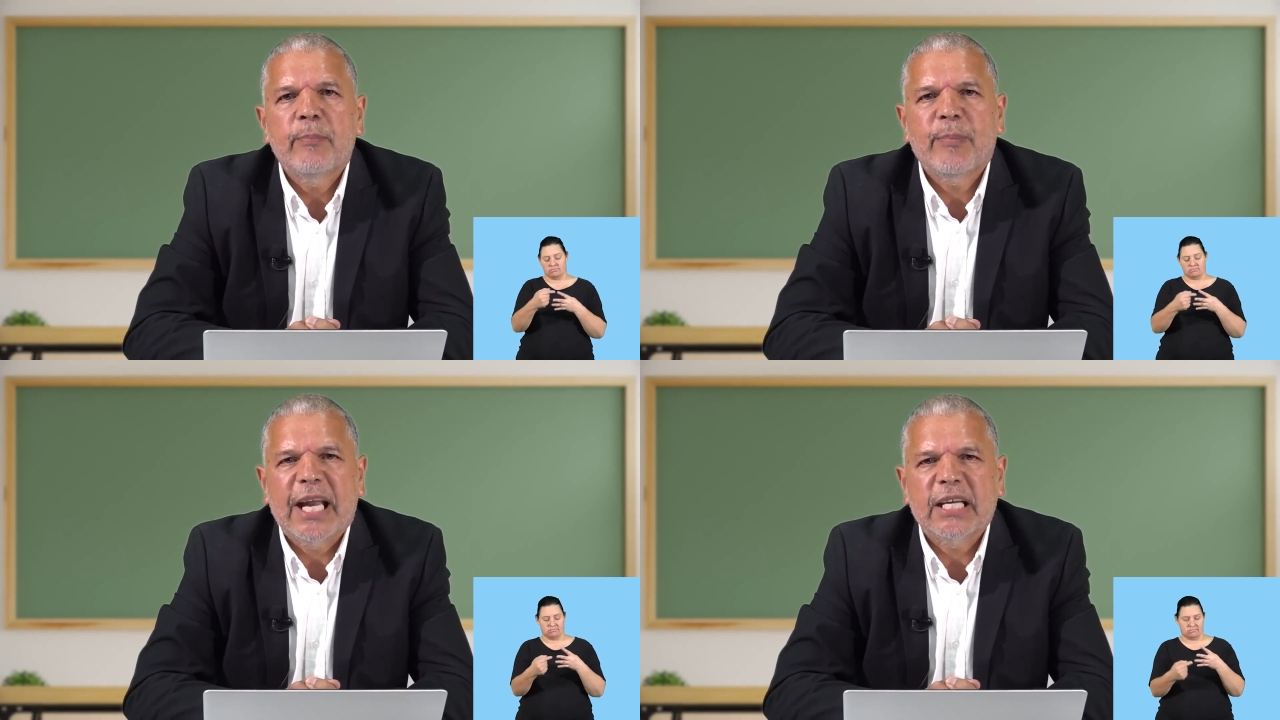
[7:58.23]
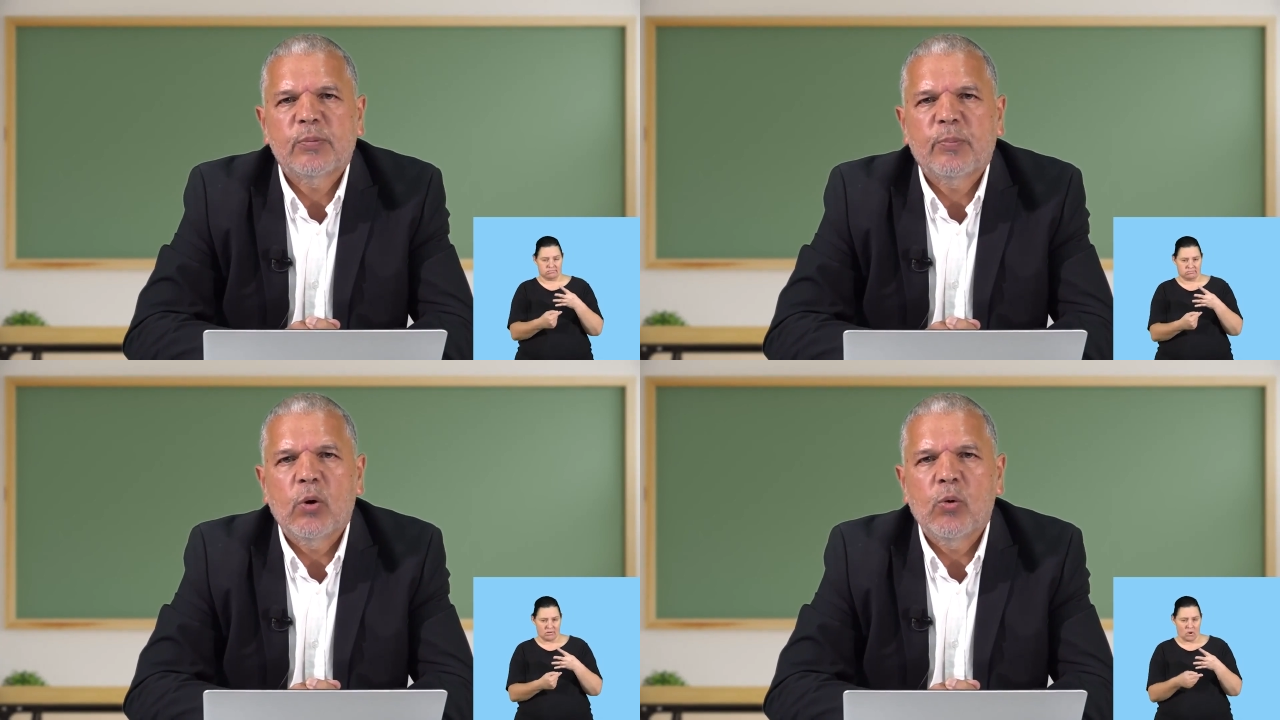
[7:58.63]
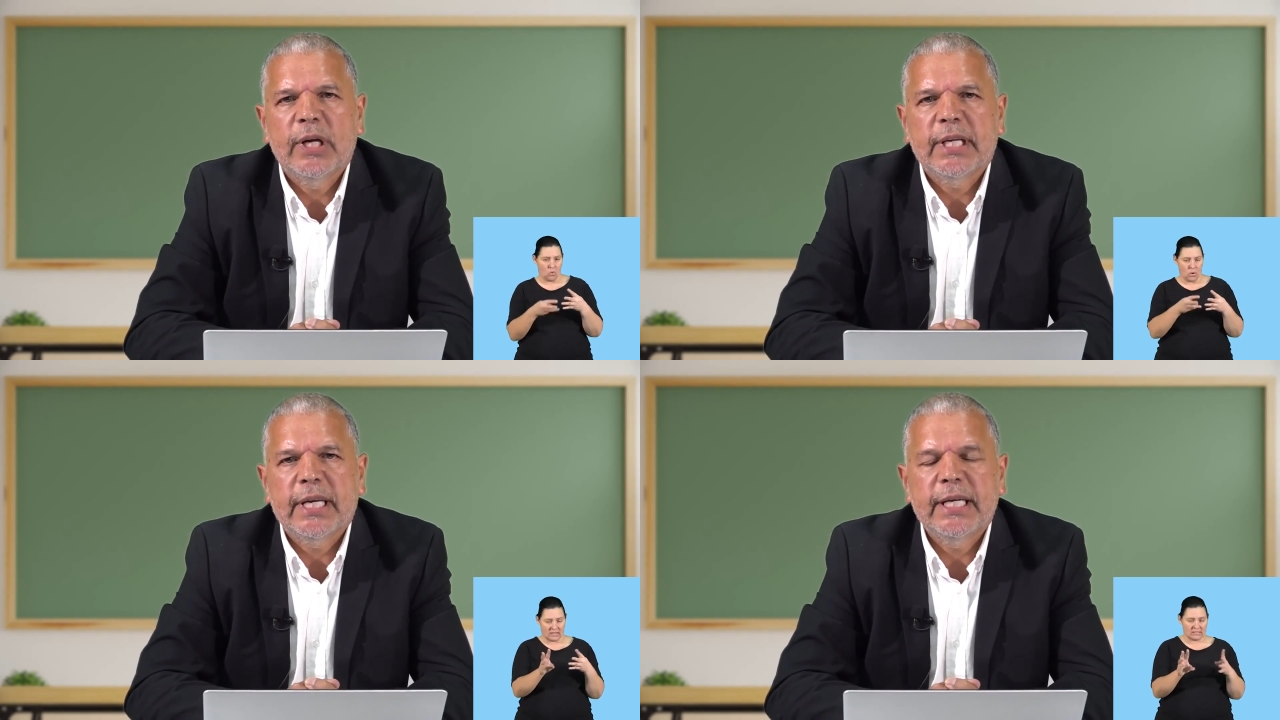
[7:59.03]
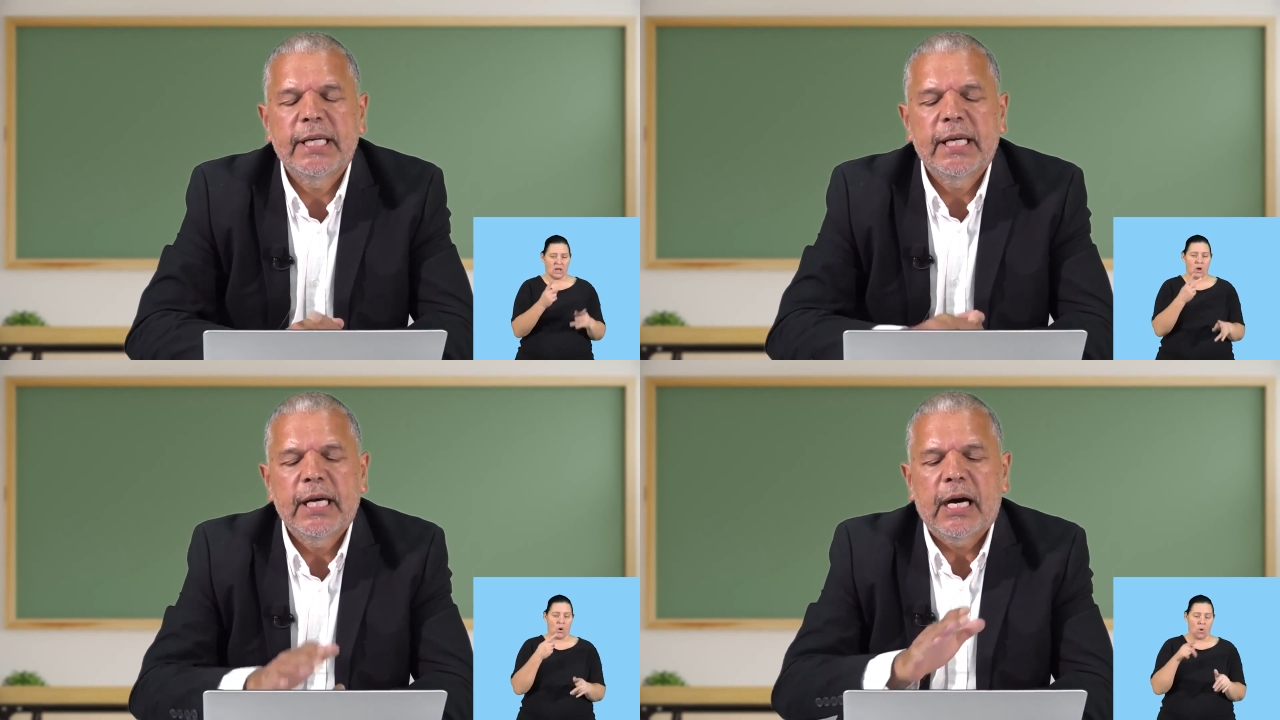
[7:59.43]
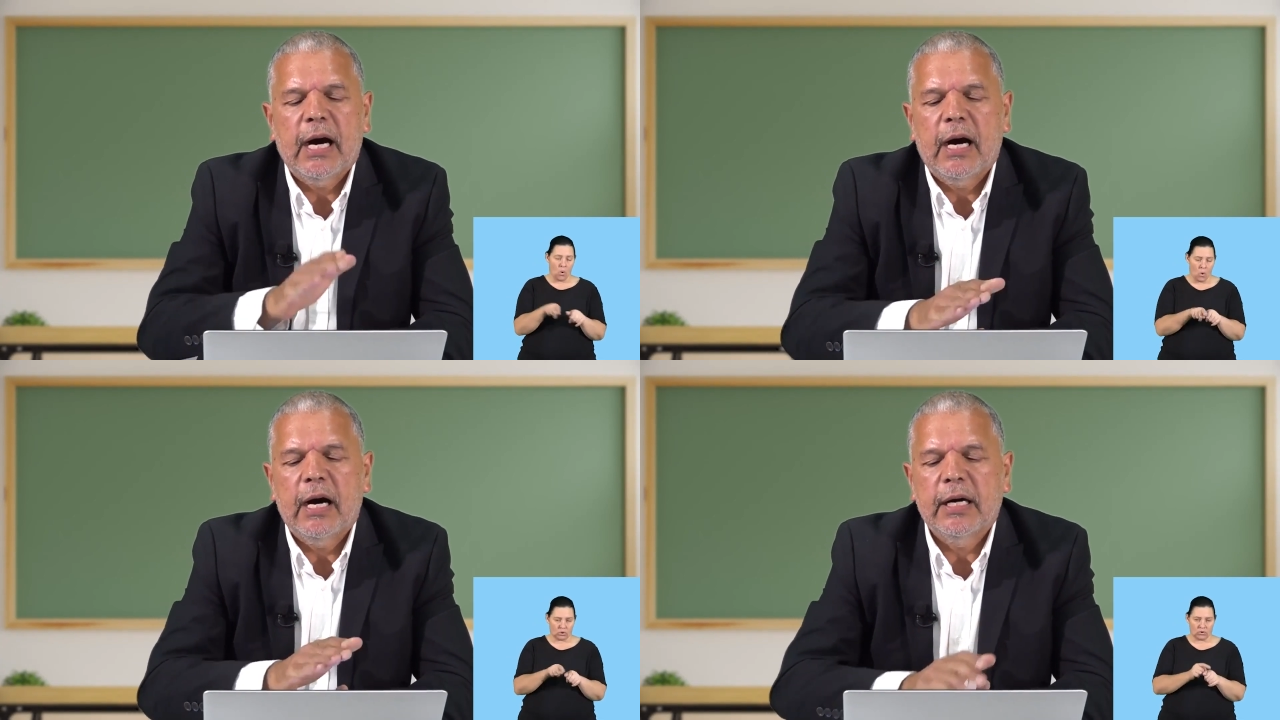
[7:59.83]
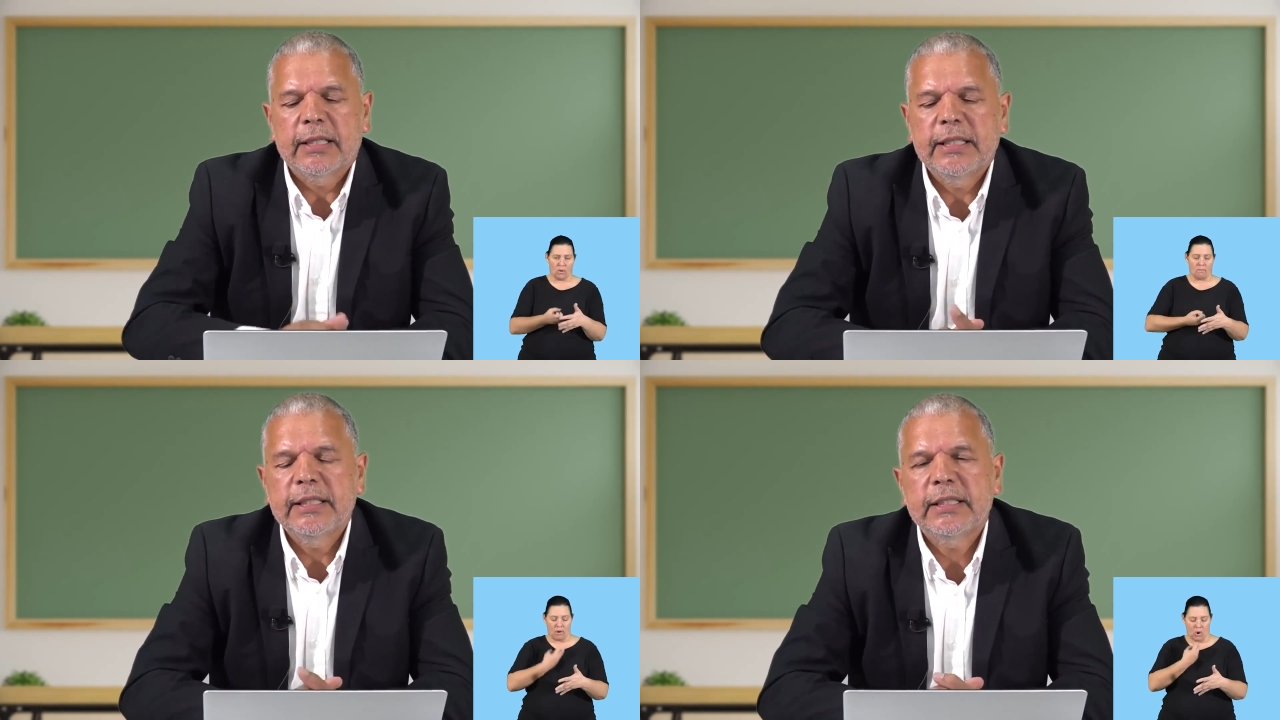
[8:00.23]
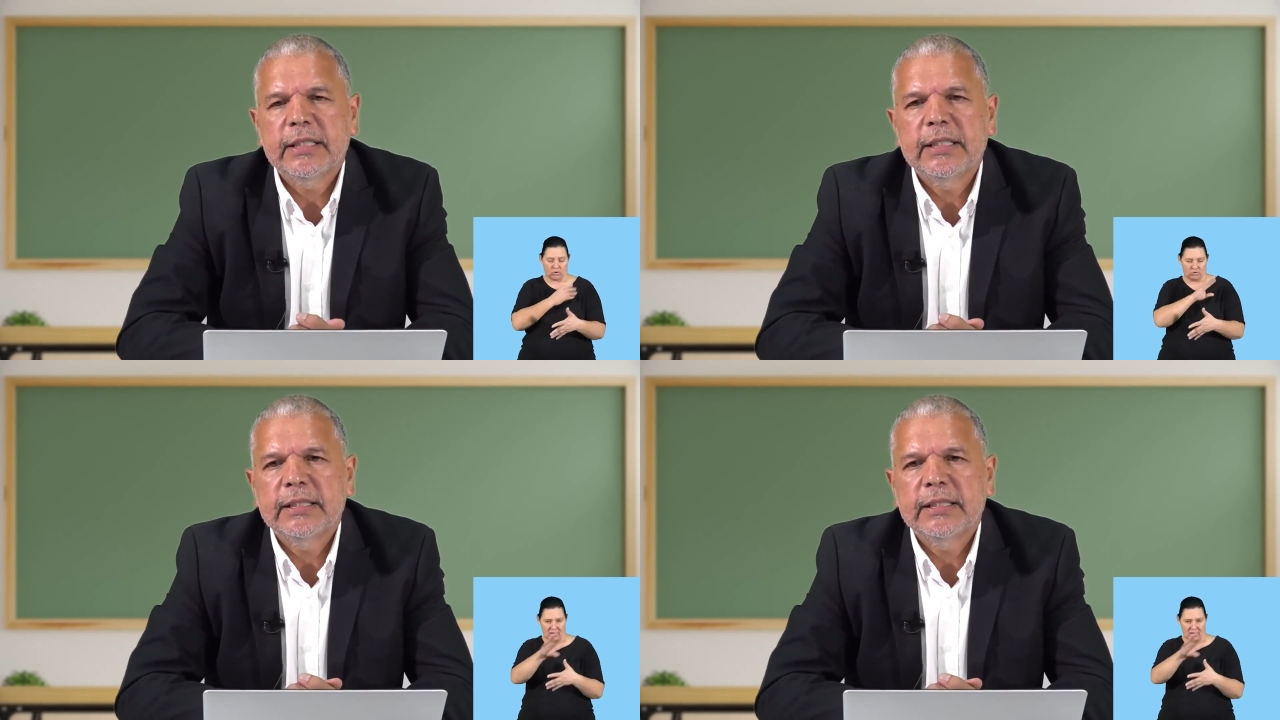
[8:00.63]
plus poetry is